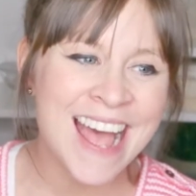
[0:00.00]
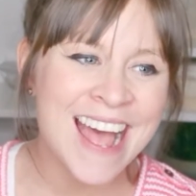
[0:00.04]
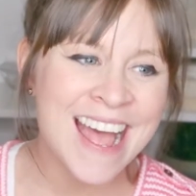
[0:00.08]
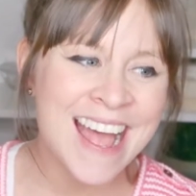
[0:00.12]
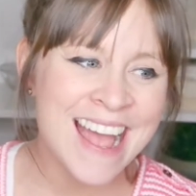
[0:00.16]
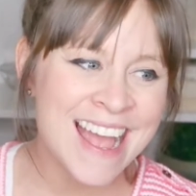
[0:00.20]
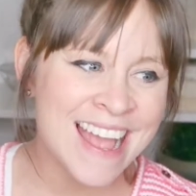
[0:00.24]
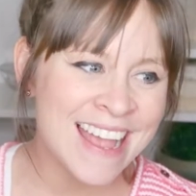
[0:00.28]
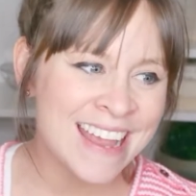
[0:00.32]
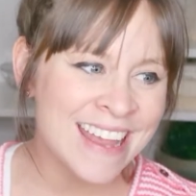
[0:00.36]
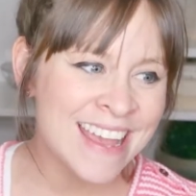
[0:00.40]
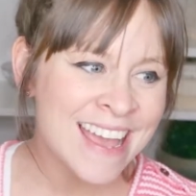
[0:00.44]

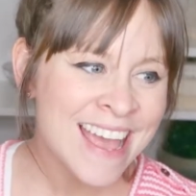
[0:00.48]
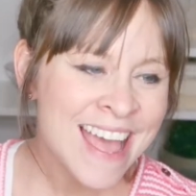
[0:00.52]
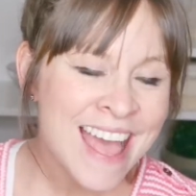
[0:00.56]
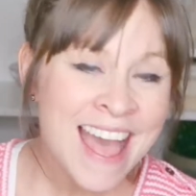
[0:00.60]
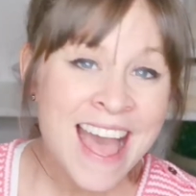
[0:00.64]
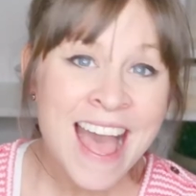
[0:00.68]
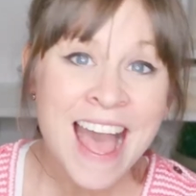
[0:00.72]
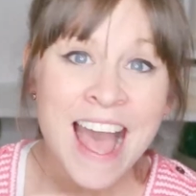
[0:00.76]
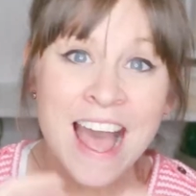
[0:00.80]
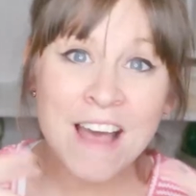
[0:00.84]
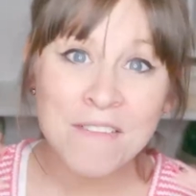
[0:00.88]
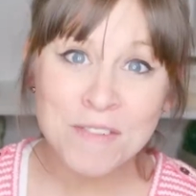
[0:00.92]
I
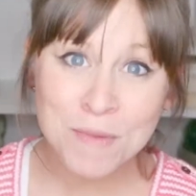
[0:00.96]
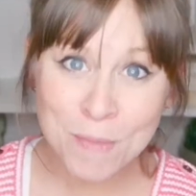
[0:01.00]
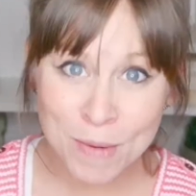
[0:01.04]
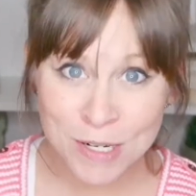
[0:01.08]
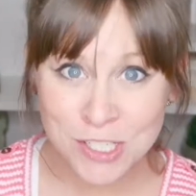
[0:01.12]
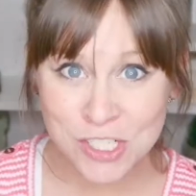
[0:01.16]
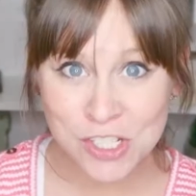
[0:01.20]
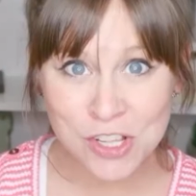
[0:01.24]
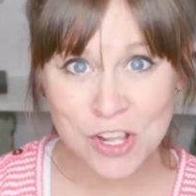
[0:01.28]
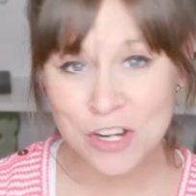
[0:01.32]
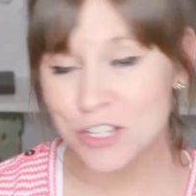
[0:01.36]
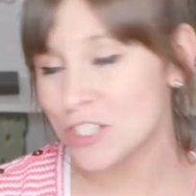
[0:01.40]
have a
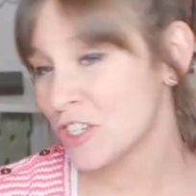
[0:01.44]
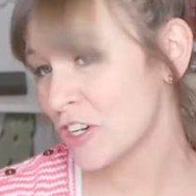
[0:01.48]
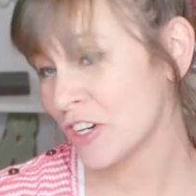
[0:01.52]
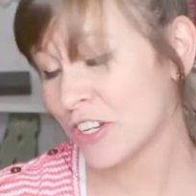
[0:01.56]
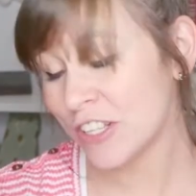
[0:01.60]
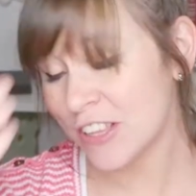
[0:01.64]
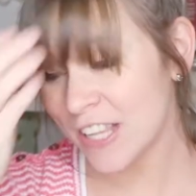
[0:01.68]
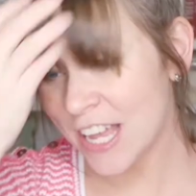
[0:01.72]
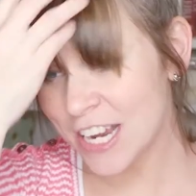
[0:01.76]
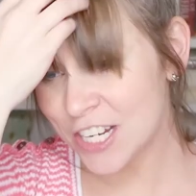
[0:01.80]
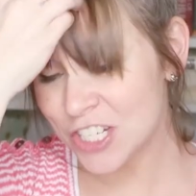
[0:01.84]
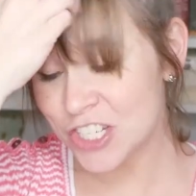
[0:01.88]
much larger
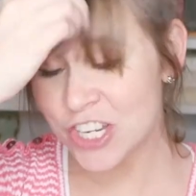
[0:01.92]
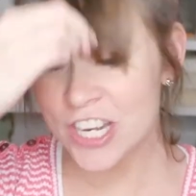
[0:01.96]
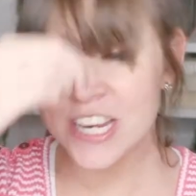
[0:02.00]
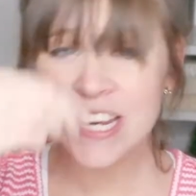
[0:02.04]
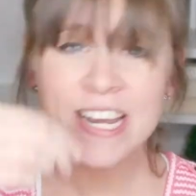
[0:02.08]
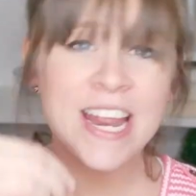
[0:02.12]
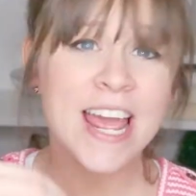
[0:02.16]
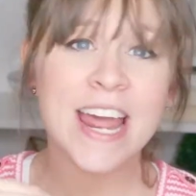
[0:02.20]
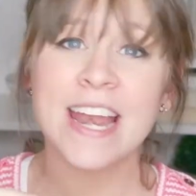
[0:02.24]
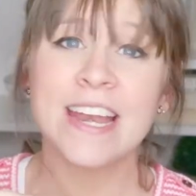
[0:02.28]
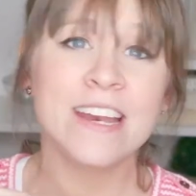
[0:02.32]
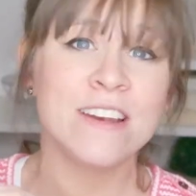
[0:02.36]

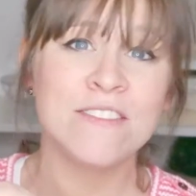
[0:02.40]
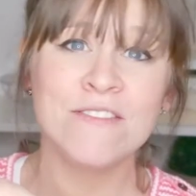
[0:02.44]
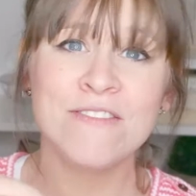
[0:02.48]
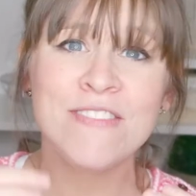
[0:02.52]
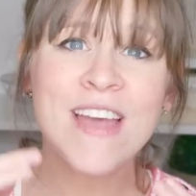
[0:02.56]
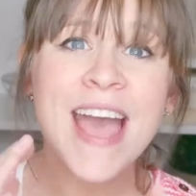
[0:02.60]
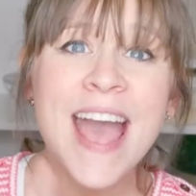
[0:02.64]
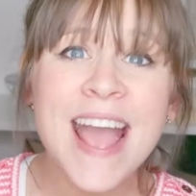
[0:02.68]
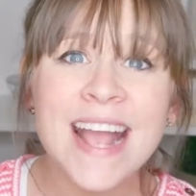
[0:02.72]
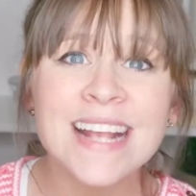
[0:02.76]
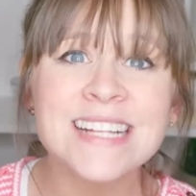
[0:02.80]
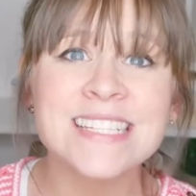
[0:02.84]
collection, and in
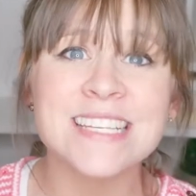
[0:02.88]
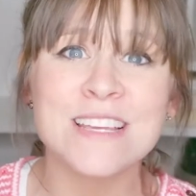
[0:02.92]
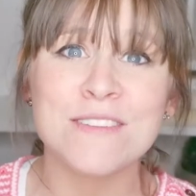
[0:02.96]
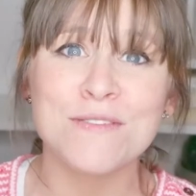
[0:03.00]
fact,